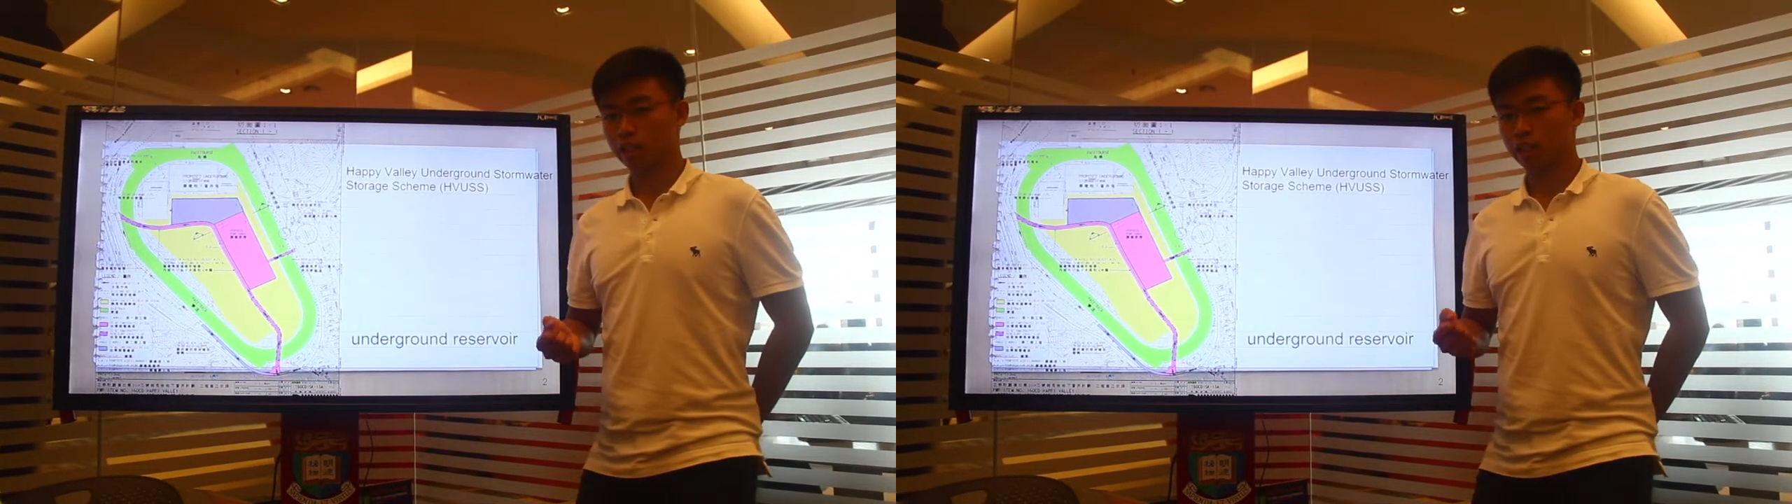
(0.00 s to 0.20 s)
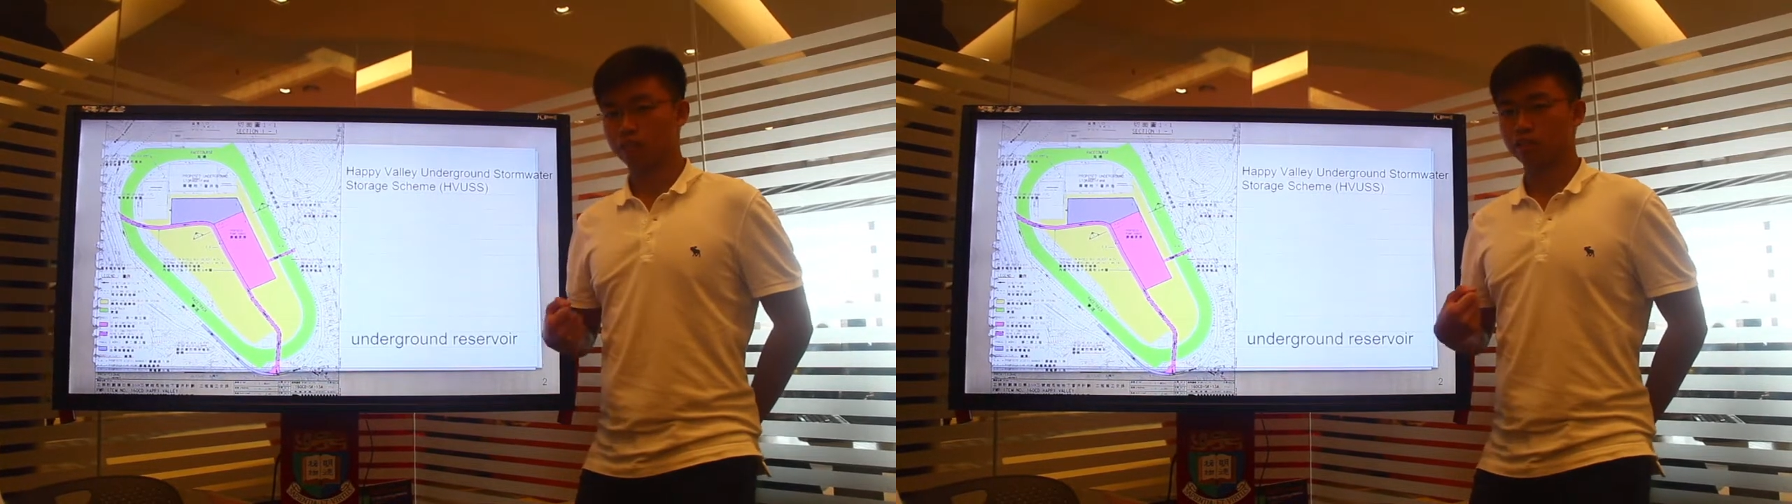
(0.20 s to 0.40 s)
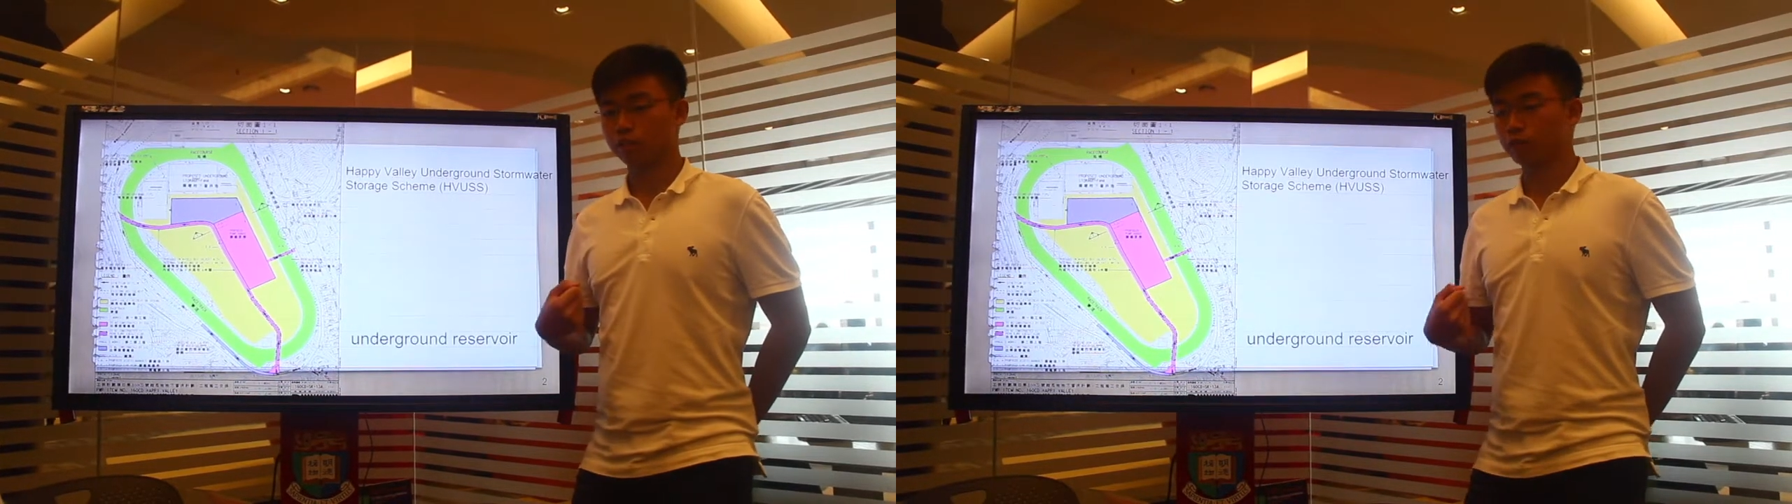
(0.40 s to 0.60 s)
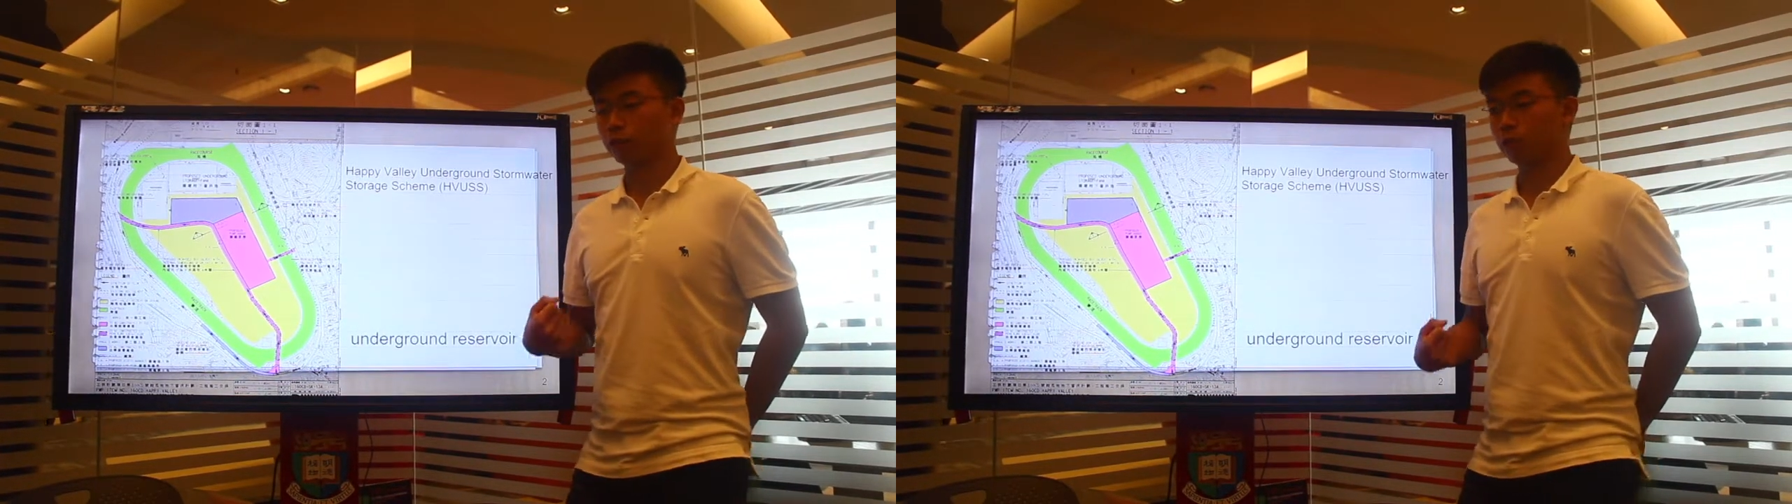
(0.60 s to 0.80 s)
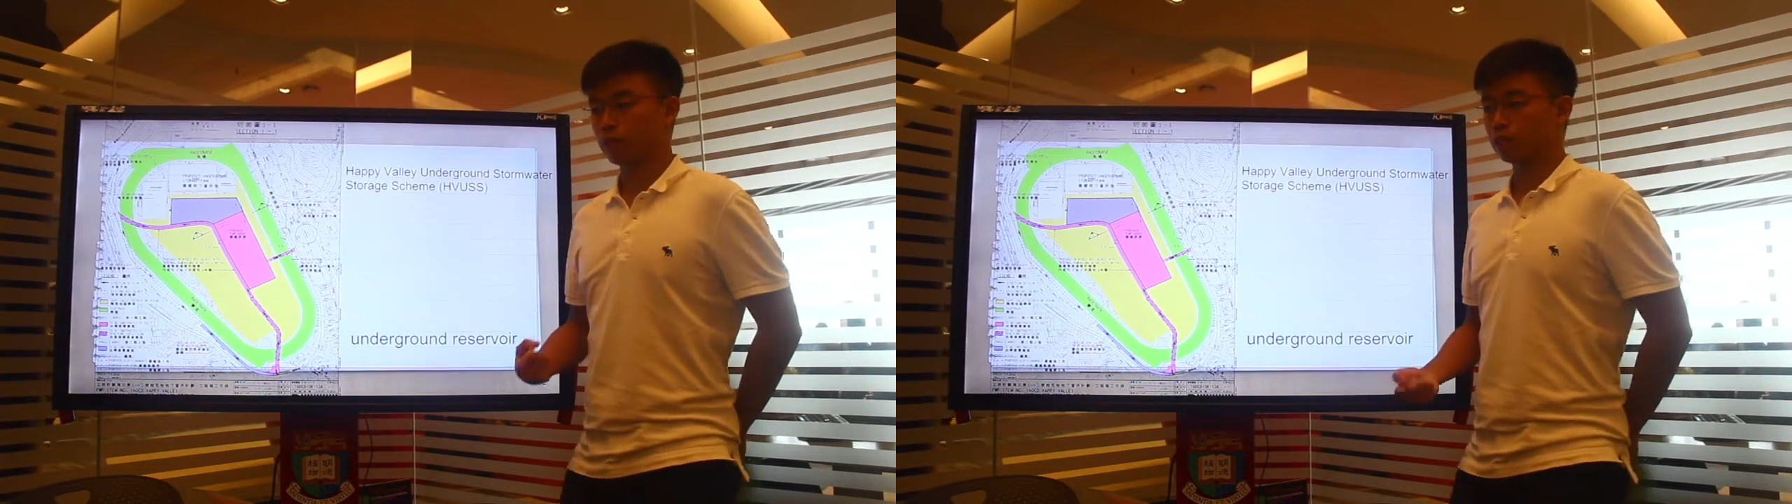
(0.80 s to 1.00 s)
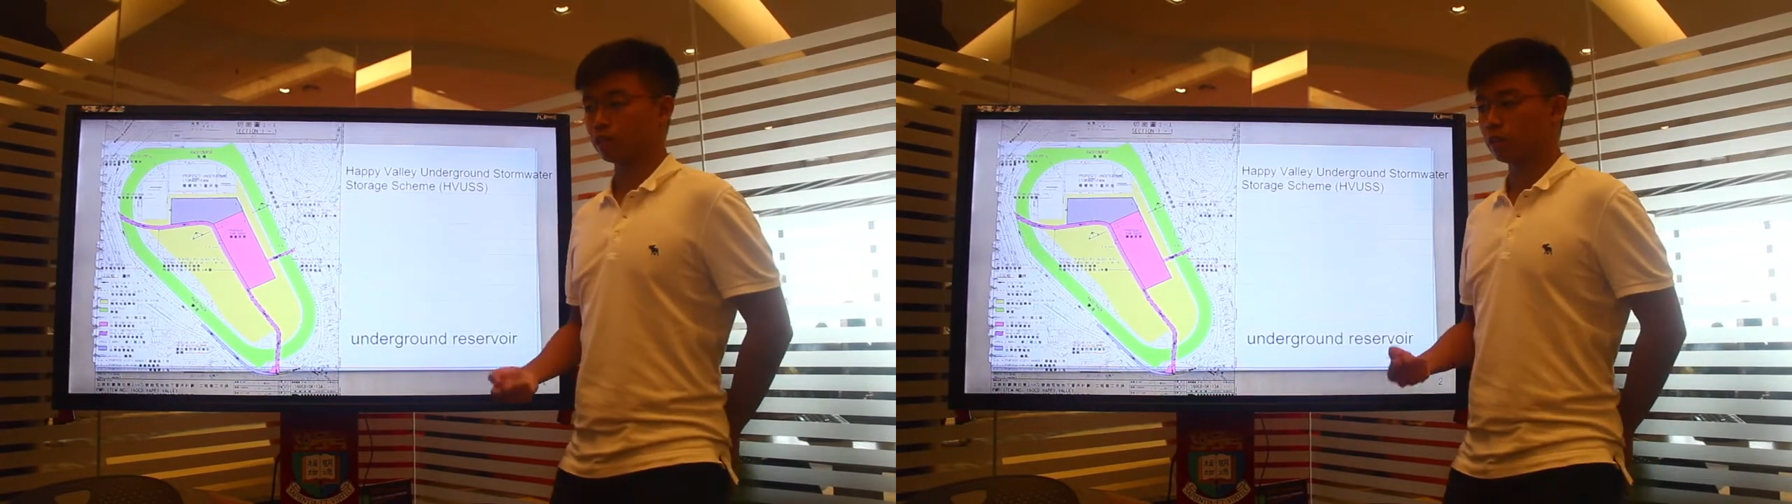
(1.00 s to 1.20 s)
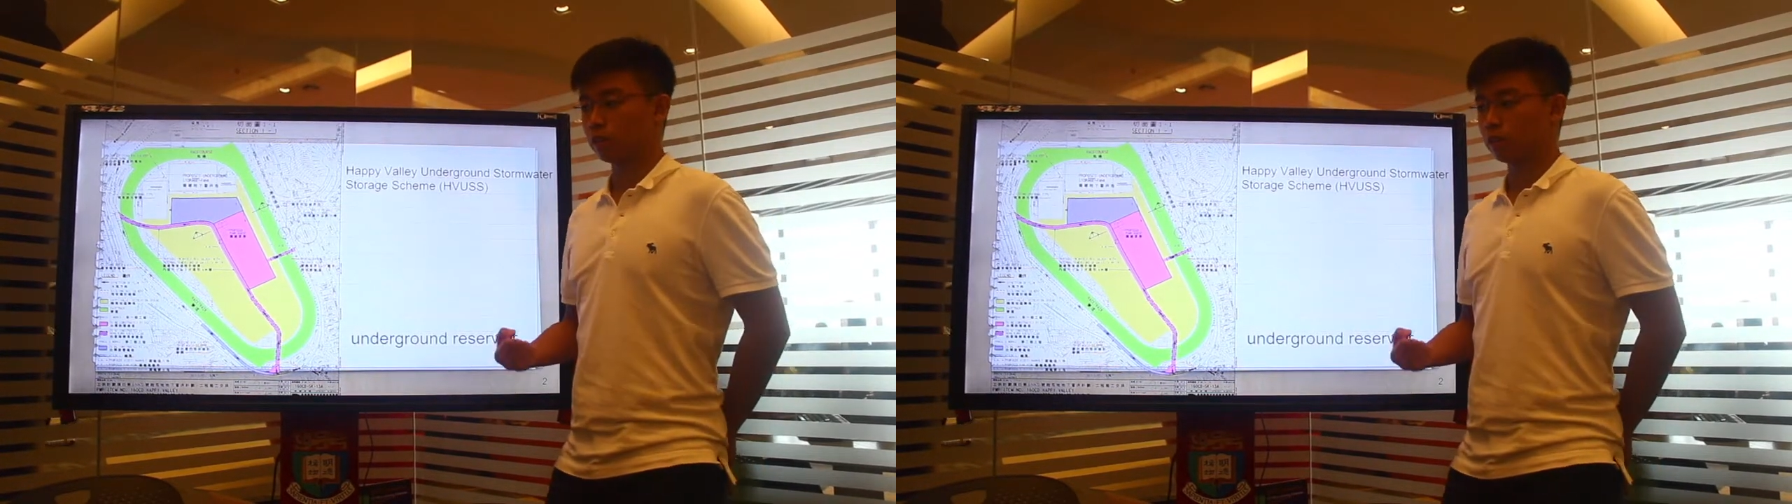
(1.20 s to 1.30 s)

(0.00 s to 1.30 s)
it's difficult in